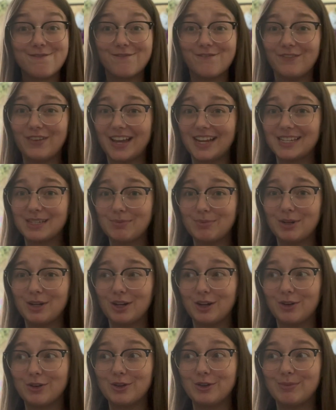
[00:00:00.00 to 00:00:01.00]

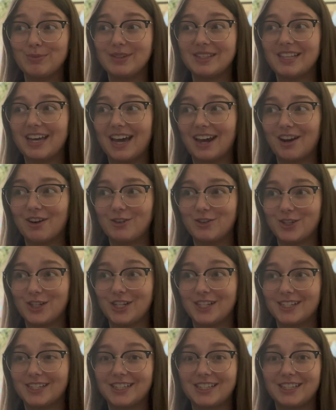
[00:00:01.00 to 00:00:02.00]
Facebook groups that are
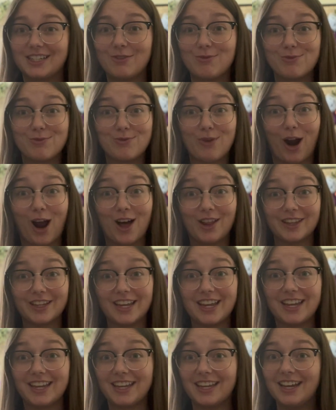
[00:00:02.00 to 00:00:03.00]
just
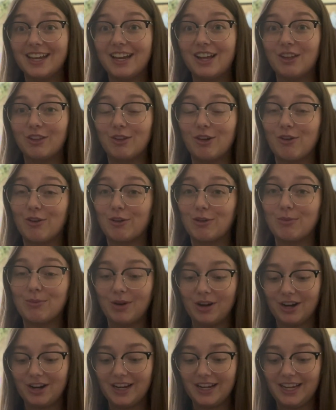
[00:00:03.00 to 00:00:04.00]
Raleigh local
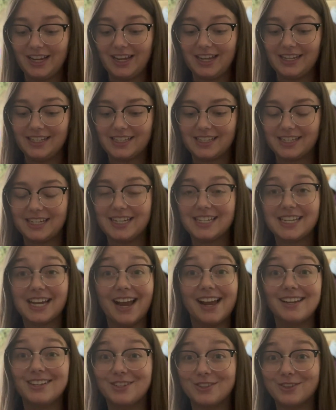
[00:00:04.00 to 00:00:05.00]
markets, since
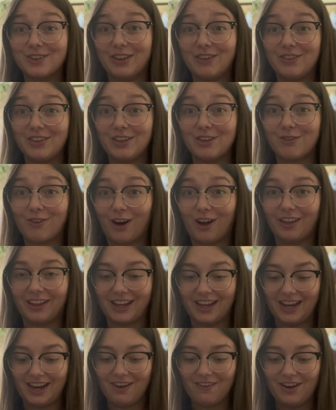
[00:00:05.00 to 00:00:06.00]
I do live in the
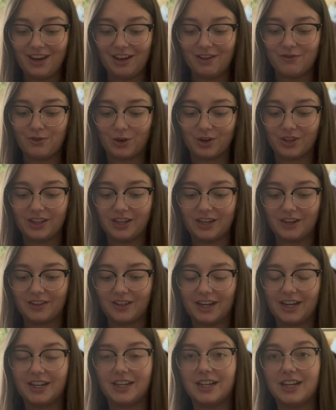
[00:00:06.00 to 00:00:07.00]
Raleigh area of North
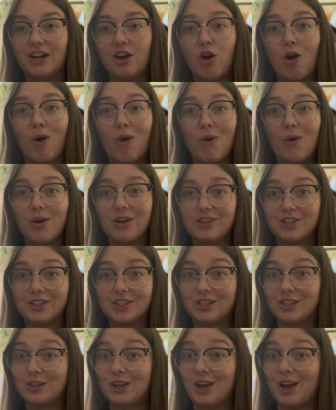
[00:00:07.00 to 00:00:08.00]
Carolina, or
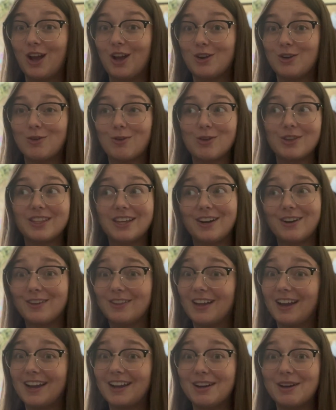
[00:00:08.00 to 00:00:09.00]
just North
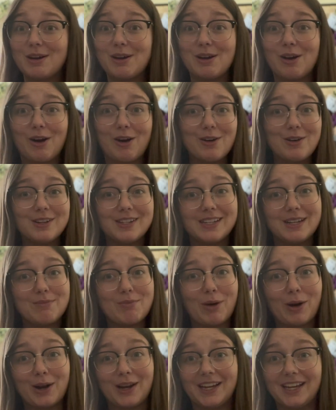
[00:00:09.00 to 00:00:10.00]
Carolina artisan
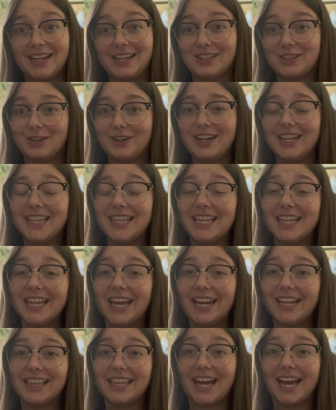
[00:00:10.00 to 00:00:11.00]
markets or anything
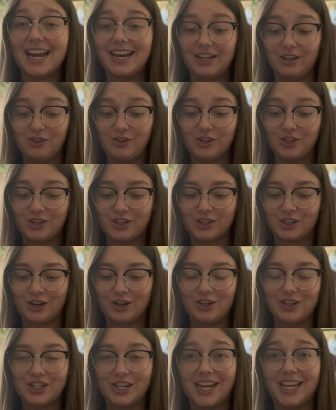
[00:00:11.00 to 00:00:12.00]
like that. You just
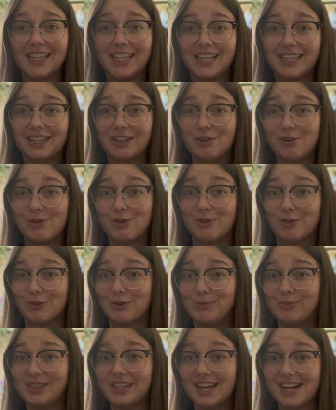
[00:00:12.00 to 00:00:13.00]
search in like the little
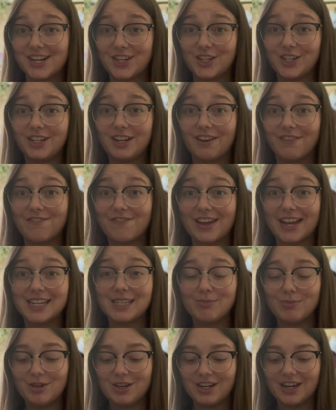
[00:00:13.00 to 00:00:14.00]
group section of
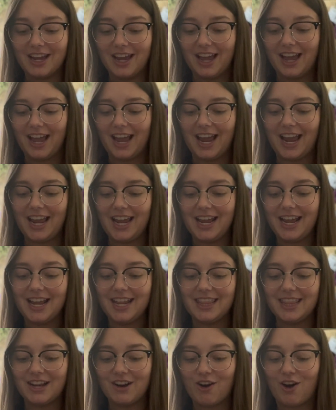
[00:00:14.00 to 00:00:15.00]
Facebook,
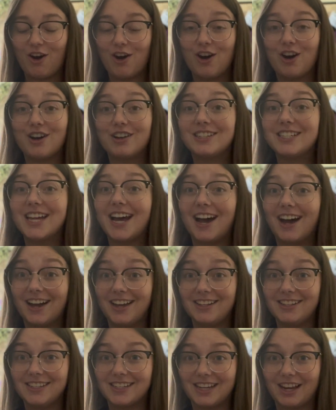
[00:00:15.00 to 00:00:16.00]
and there are
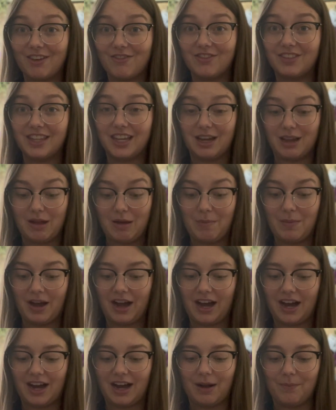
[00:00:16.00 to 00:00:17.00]
tons of them.
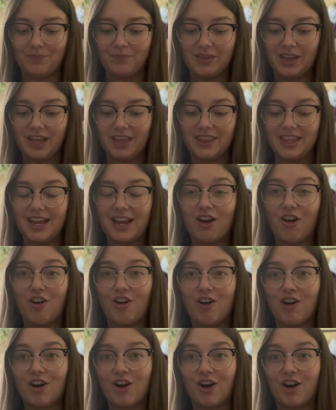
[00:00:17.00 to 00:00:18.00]
They
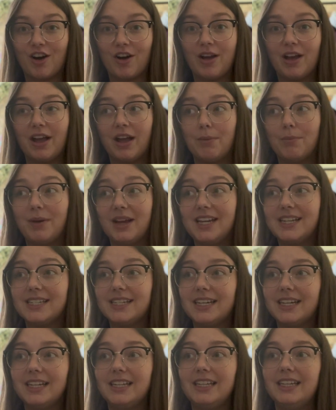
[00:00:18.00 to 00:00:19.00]
are
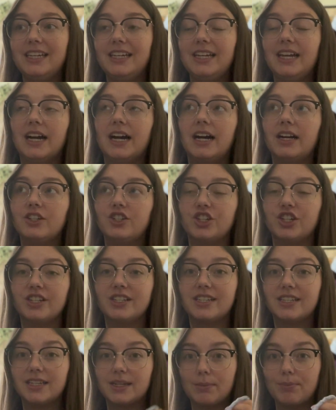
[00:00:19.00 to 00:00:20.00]
basically
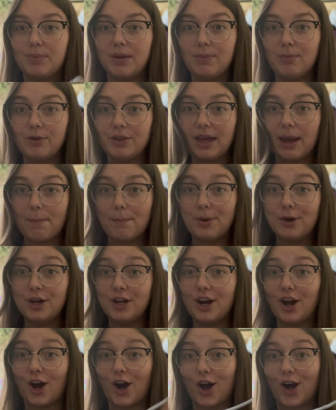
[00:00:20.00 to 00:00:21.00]
just people that
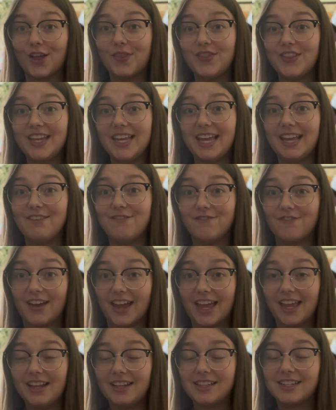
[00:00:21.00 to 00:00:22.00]
put on the
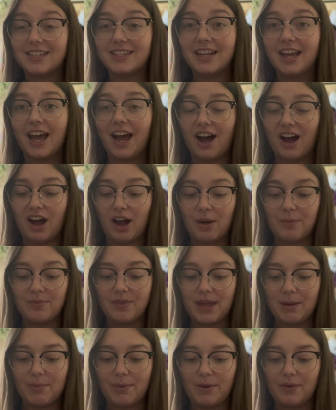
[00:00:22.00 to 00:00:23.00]
events.
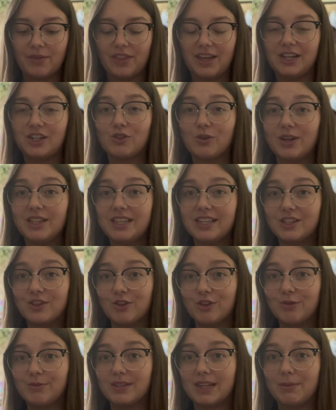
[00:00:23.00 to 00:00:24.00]
They join these
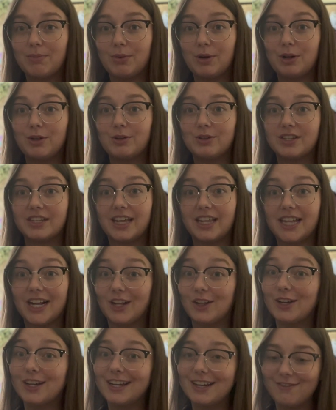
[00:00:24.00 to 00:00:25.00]
groups, they post that they're
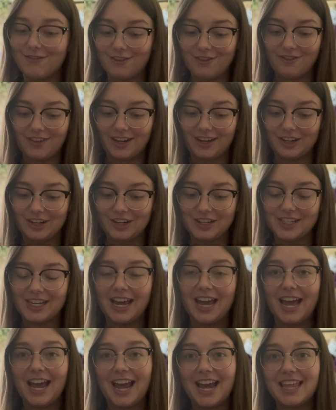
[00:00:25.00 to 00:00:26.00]
looking for vendors,
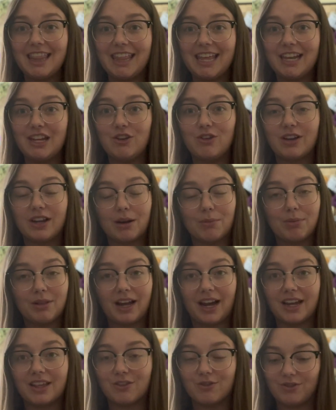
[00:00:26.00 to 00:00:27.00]
and then you can
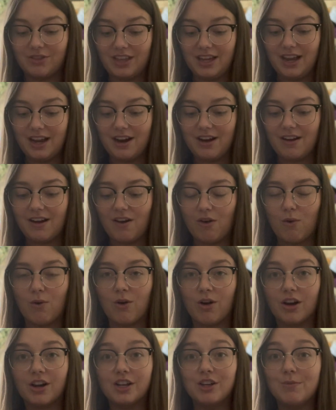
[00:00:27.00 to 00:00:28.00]
apply through there,
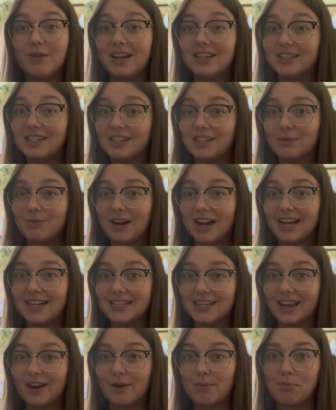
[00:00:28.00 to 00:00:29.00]
or you message them and ask
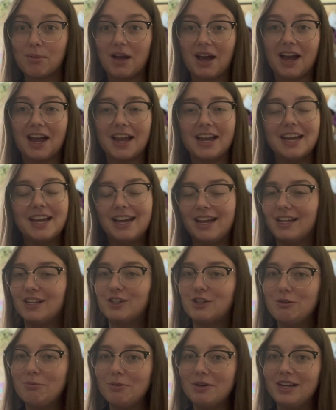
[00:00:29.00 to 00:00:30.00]
how to apply.
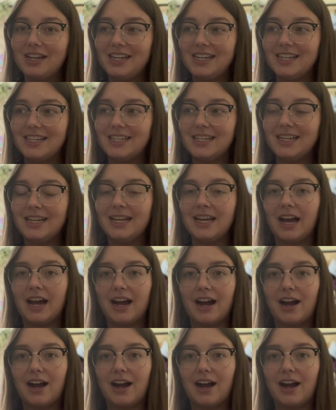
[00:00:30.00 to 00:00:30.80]
Super easy.